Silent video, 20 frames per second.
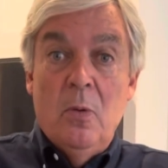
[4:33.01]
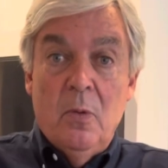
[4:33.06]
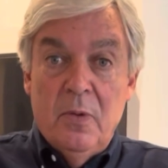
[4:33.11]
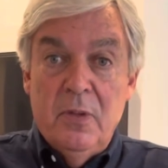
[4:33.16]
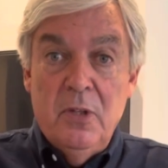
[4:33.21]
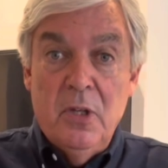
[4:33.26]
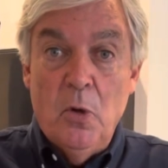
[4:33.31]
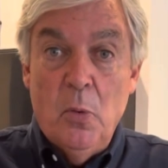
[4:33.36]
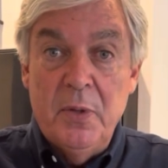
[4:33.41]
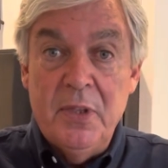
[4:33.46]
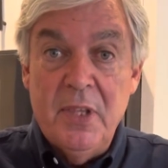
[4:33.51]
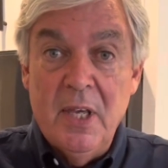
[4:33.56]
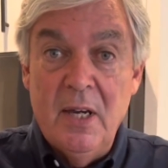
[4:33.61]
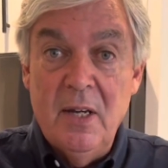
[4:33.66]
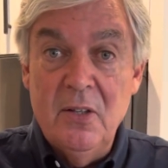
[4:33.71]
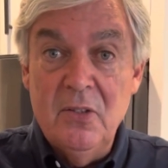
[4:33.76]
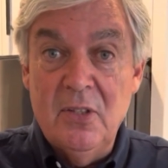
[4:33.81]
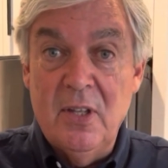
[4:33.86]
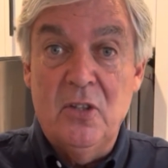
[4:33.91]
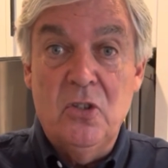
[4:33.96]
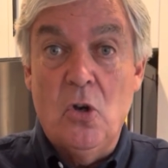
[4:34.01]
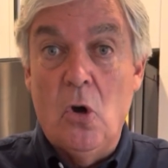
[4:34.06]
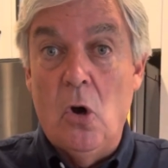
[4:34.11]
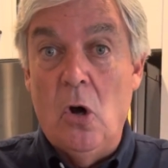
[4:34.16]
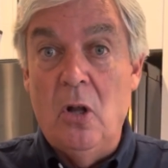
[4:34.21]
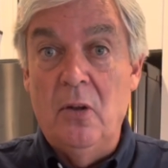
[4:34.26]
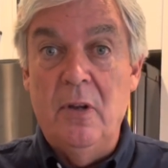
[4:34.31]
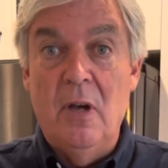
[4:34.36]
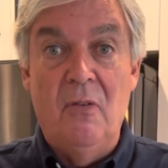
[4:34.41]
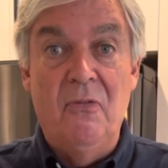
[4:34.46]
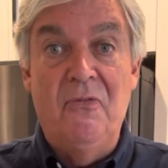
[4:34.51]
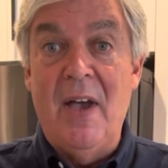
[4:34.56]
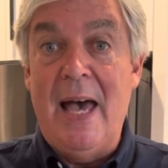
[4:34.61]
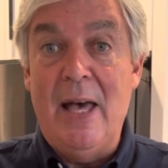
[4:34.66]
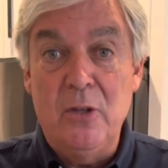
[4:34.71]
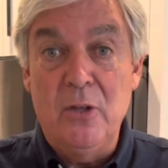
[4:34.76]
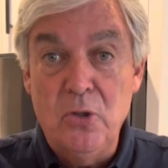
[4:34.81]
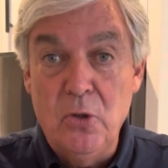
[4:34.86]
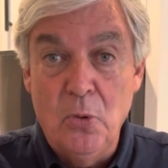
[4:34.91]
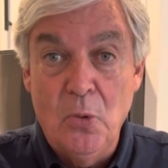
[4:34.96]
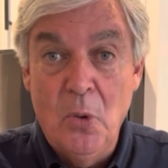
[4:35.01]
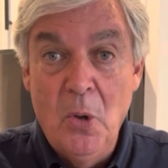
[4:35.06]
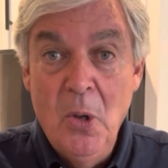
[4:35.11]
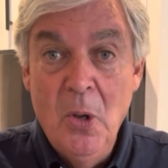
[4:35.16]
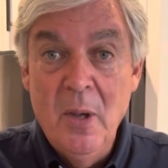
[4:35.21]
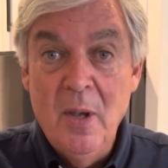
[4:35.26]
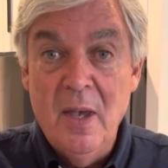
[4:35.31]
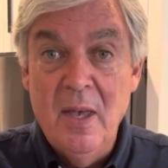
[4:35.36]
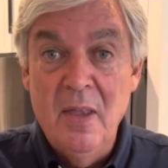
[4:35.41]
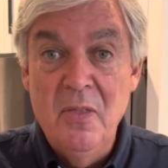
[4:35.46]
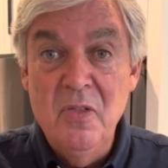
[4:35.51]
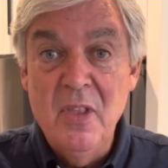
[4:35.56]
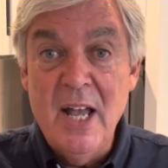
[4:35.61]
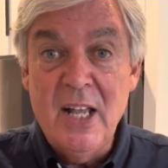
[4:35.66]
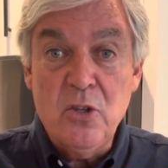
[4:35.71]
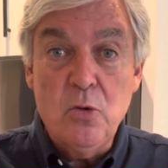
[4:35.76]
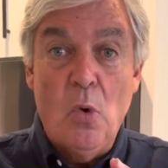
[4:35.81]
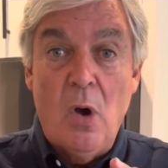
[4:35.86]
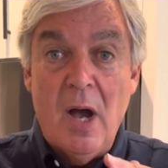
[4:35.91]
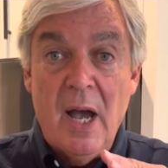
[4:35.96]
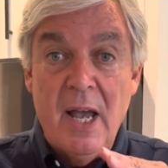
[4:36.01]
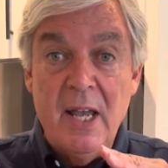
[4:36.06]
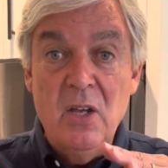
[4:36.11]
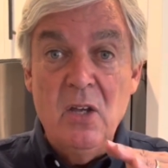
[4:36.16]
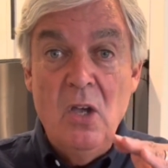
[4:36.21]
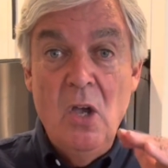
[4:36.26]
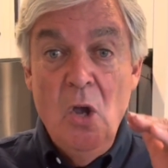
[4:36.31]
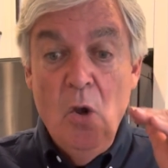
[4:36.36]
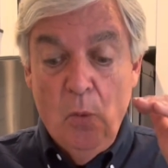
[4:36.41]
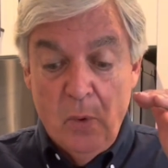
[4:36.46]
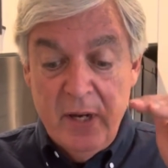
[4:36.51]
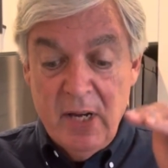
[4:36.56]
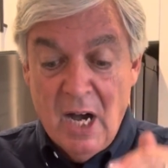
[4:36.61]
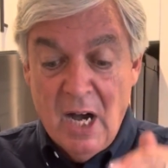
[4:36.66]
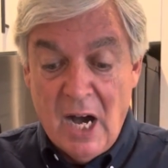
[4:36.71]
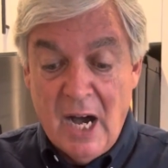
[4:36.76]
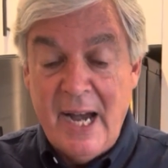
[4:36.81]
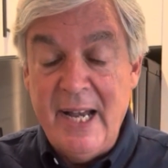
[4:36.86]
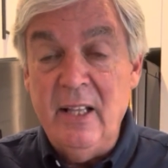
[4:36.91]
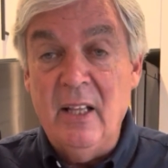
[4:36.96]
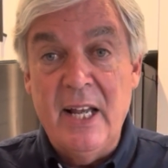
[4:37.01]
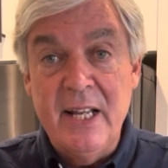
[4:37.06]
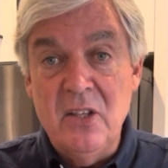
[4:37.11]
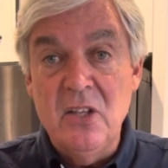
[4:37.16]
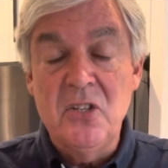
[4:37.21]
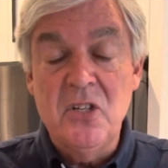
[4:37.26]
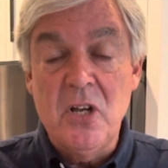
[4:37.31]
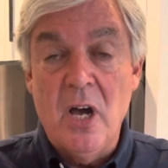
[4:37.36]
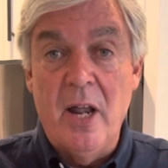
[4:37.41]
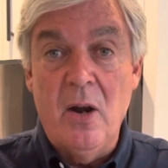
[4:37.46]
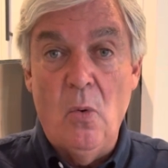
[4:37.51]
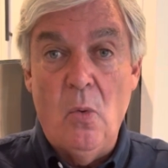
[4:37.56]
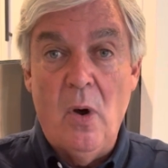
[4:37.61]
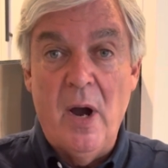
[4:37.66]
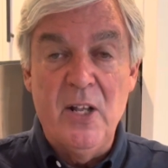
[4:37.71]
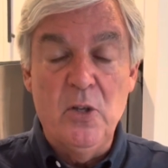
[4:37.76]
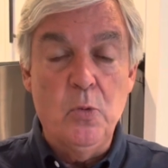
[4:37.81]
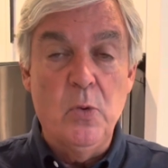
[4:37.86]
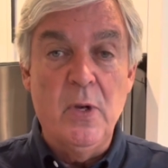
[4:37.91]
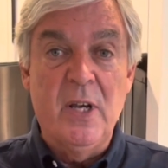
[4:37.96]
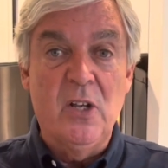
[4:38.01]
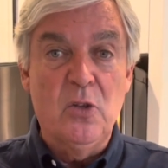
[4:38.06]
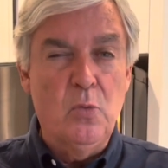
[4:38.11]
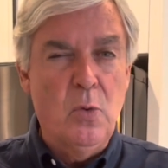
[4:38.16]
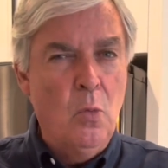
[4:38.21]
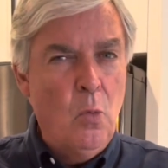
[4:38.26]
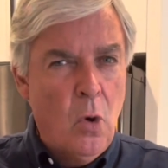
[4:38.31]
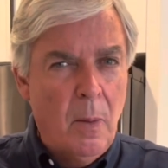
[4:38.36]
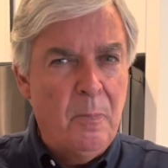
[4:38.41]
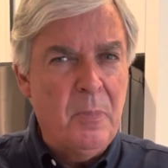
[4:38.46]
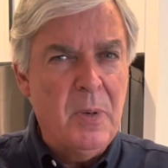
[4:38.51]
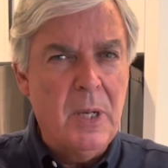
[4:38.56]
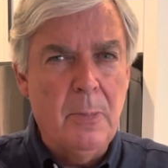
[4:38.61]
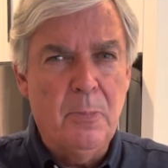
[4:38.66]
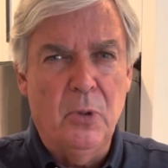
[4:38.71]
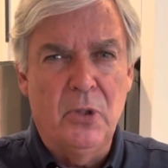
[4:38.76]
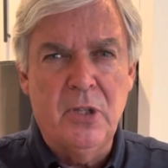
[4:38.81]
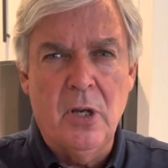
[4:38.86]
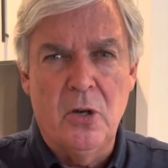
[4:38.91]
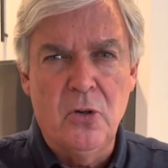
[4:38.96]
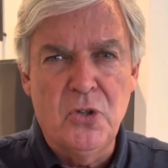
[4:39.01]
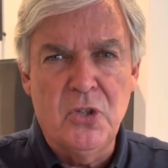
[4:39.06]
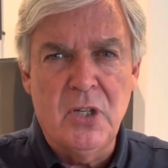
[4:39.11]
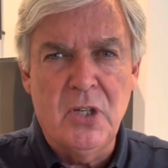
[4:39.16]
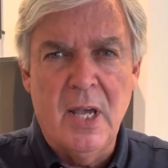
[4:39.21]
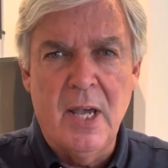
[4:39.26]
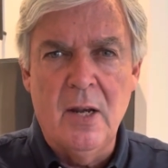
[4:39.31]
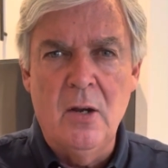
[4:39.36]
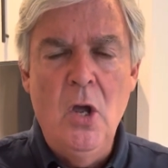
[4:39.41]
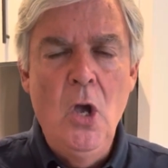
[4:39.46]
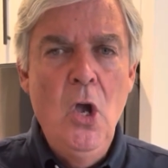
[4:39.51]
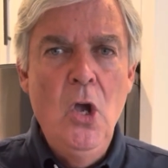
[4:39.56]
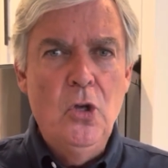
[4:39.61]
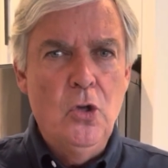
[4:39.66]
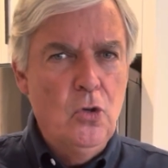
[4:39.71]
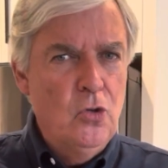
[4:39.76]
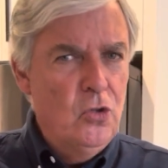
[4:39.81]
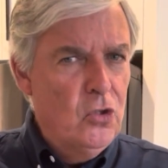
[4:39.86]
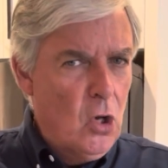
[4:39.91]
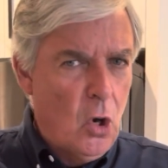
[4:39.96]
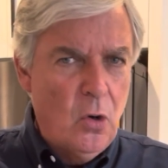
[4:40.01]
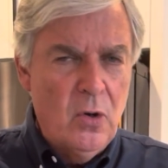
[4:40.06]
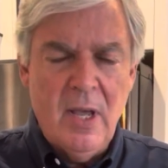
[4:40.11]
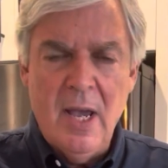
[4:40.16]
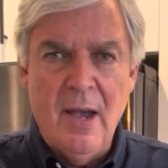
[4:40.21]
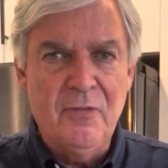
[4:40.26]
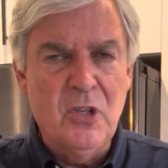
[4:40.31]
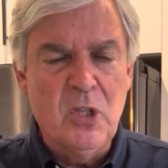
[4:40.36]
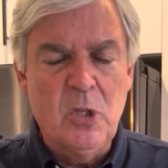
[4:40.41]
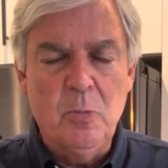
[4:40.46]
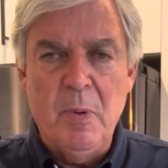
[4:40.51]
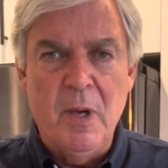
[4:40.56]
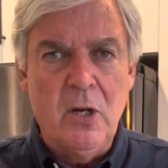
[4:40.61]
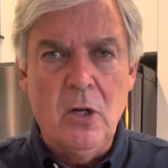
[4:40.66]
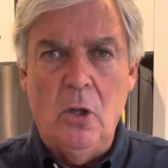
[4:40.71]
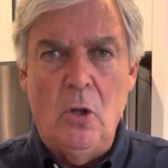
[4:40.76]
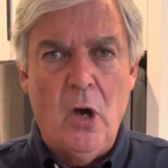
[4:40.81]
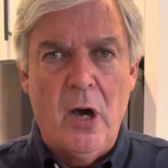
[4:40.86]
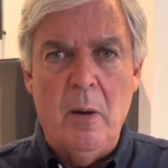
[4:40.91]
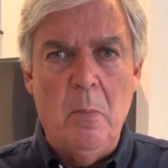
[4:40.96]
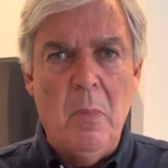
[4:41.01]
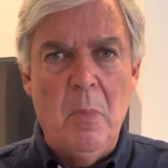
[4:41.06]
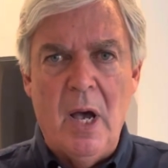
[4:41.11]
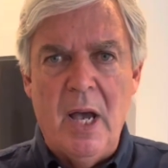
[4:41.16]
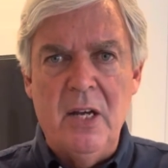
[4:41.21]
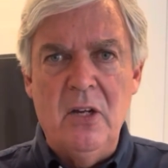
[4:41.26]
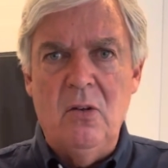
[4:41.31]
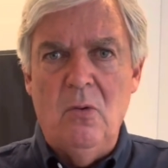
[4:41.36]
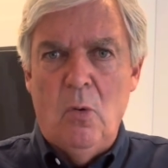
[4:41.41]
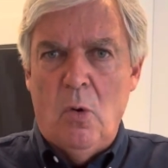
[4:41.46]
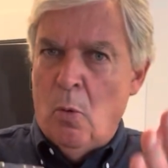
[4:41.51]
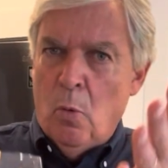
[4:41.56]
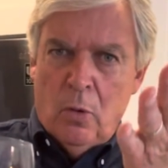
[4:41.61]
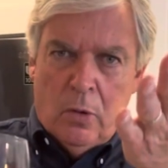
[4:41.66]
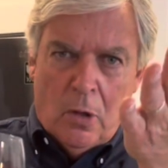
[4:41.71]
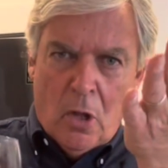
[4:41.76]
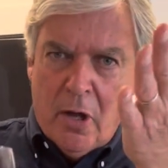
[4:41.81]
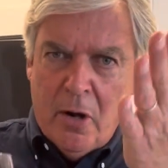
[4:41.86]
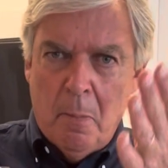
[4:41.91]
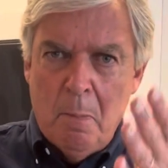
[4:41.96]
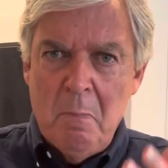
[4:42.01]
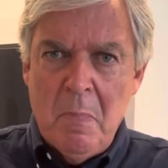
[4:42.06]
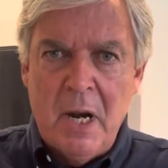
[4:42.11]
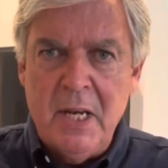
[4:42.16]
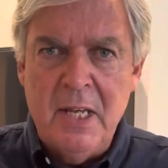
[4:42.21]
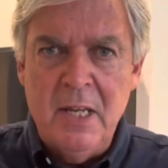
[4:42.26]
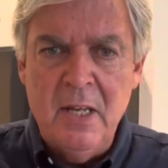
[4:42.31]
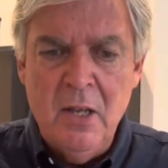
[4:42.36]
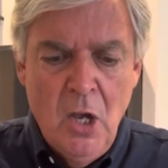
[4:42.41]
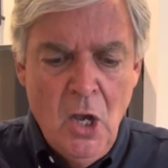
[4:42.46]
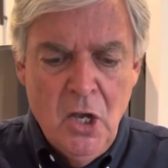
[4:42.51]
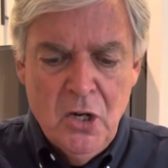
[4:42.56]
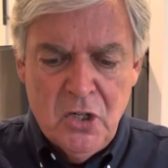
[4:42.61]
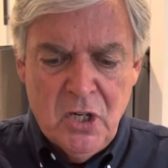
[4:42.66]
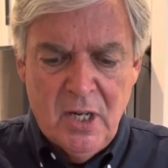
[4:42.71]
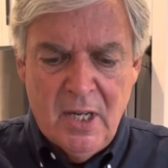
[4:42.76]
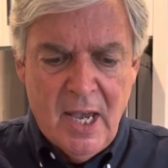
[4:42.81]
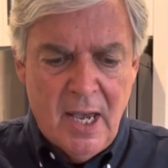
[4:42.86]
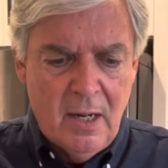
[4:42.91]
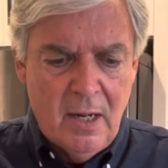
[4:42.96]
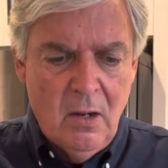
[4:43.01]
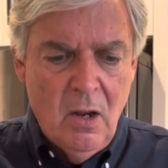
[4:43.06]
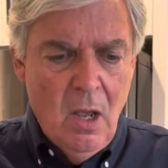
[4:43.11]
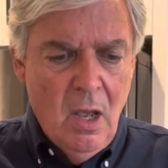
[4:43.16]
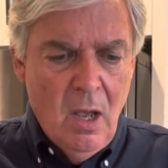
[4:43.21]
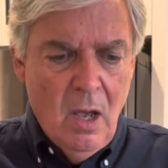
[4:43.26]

You know what that is? That's called a value. And that's why we highlight these kind of wines, because we want people to understand you don't have to spend a lot of money to get,